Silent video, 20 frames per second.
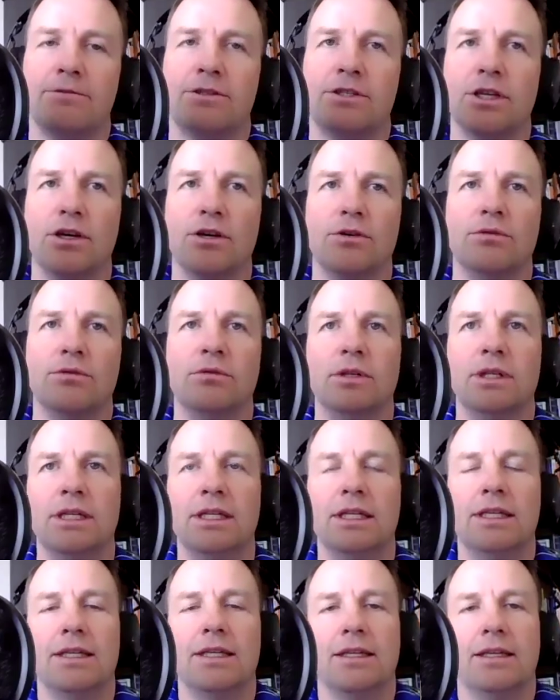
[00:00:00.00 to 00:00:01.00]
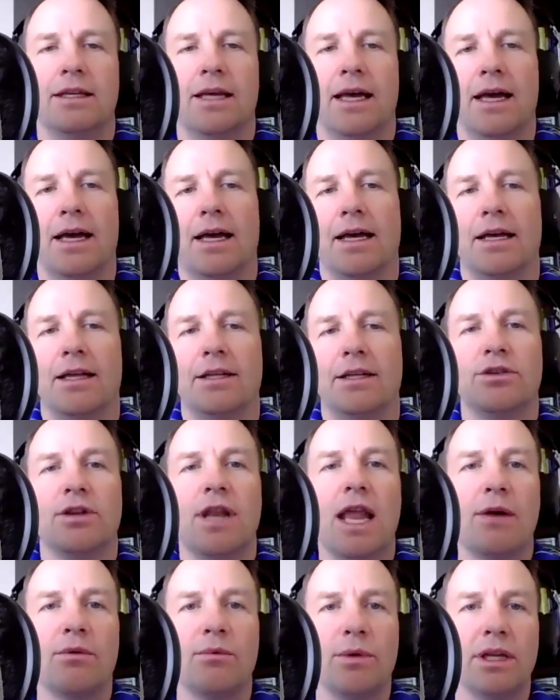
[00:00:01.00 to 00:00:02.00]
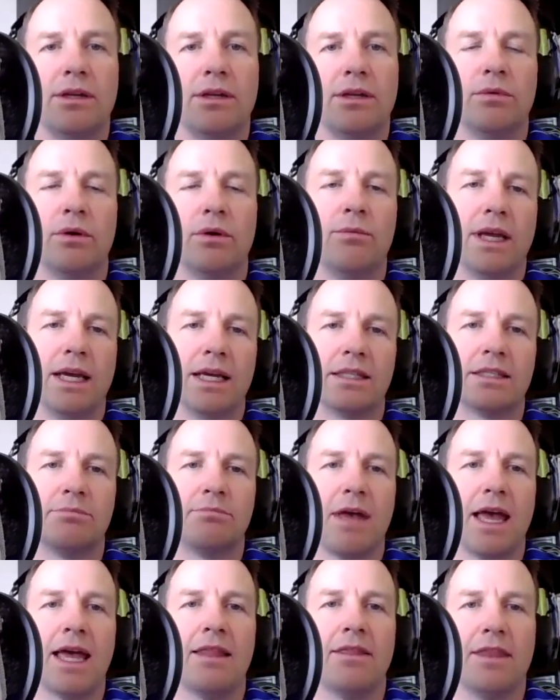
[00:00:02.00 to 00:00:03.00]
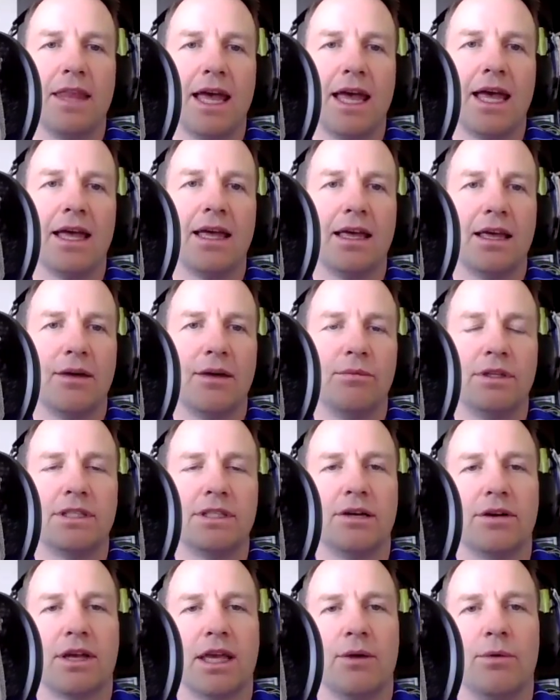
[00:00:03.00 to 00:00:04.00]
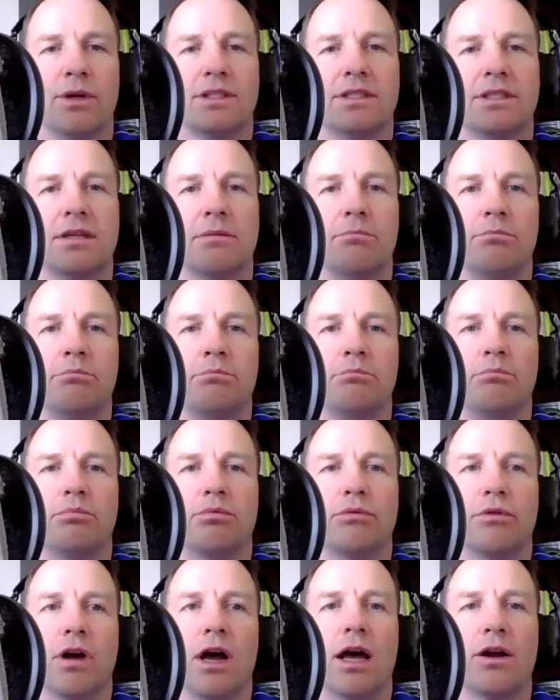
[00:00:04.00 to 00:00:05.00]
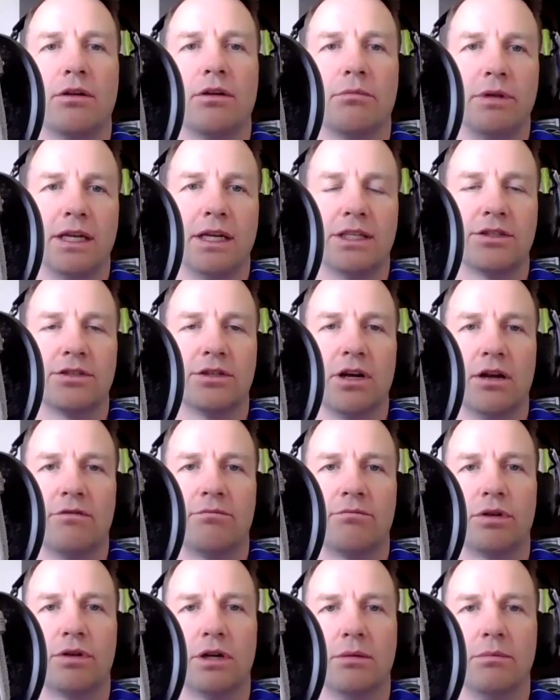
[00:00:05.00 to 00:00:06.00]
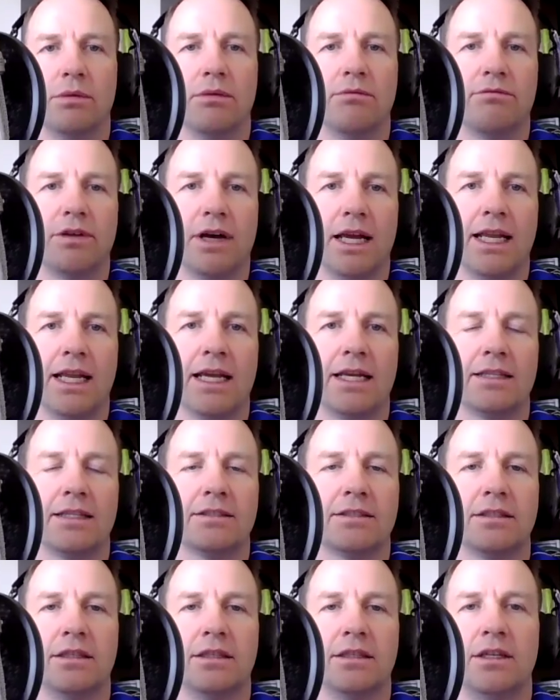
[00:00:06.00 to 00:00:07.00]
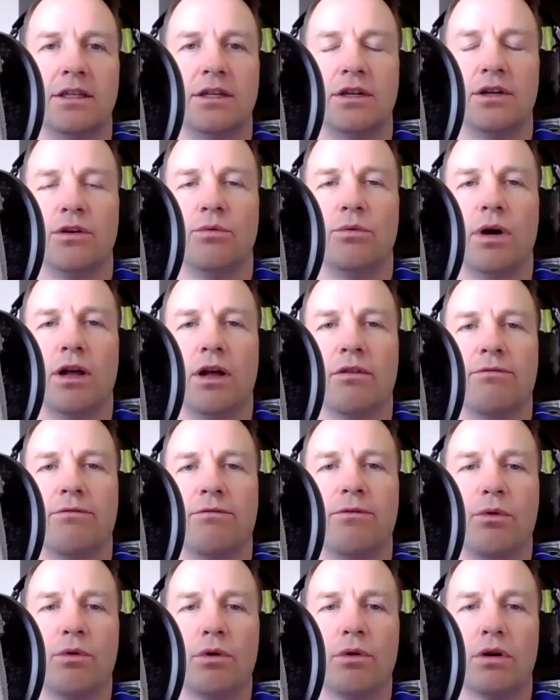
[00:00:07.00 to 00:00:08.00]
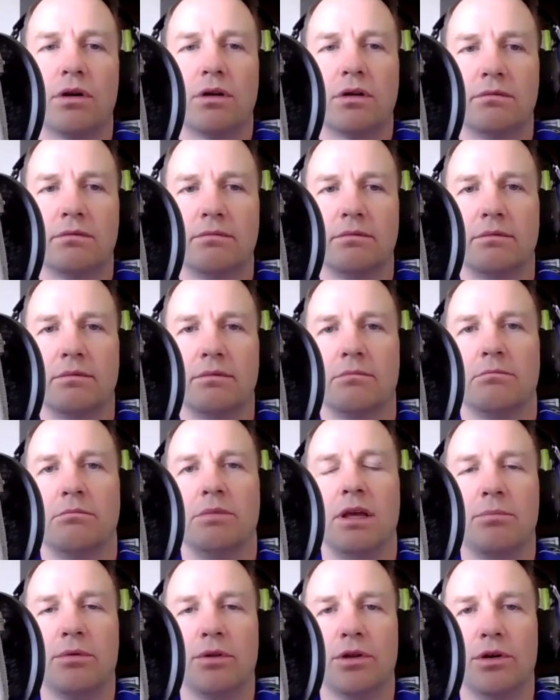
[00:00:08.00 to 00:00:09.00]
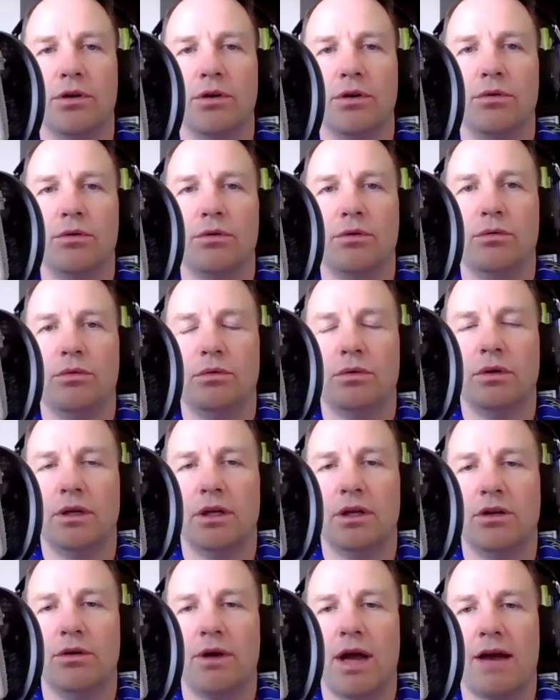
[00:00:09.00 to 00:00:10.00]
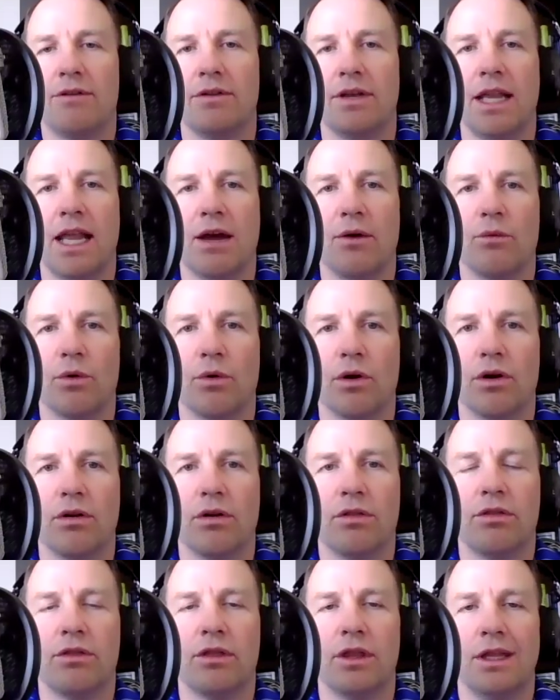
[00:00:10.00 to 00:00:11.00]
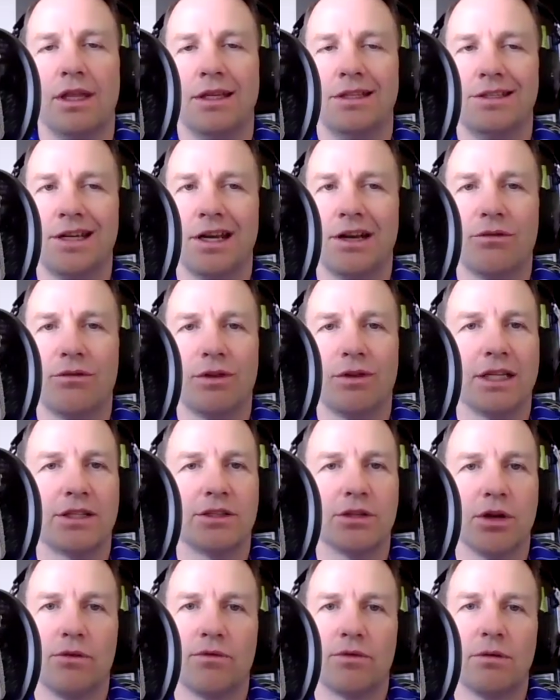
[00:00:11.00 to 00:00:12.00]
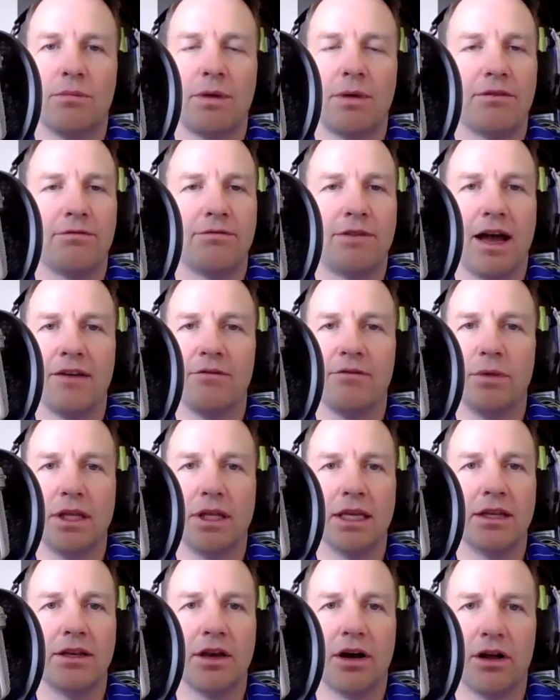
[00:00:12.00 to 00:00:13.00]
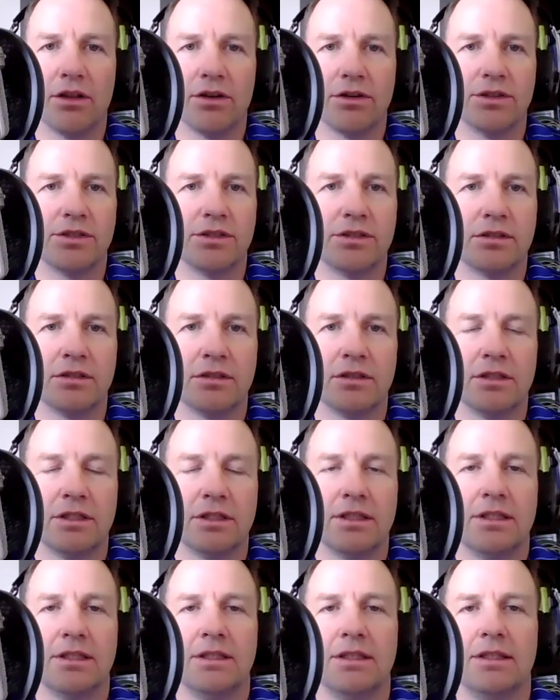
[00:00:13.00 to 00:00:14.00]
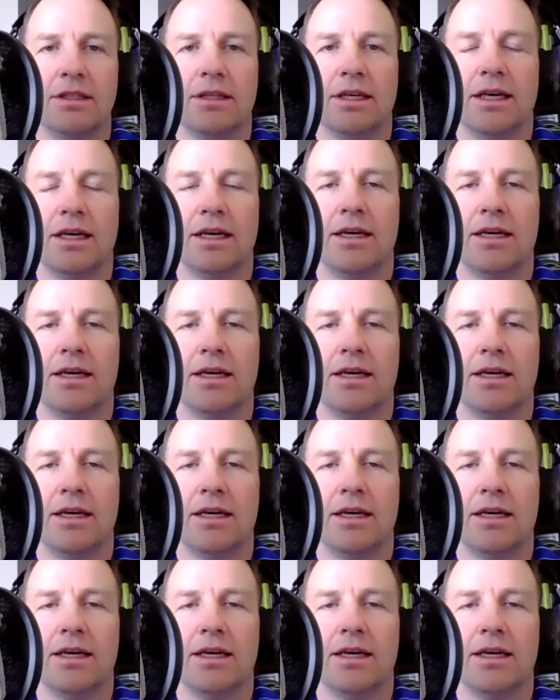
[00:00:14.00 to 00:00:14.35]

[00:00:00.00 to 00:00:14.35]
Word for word: we'll fit in that. So uh, so now when we when we expand that and we say okay, what's the broader picture of premium finance? Well, for people who who have a net worth, generally it's over about five million dollars